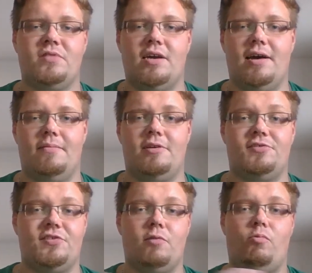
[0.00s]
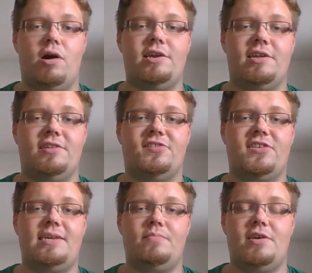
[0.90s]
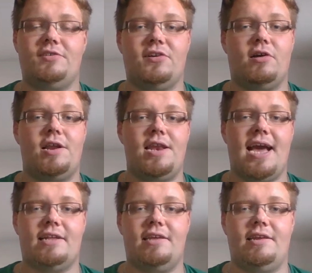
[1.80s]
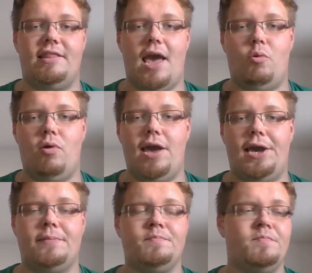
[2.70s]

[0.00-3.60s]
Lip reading: because they're one conceit, because they're connected in that way.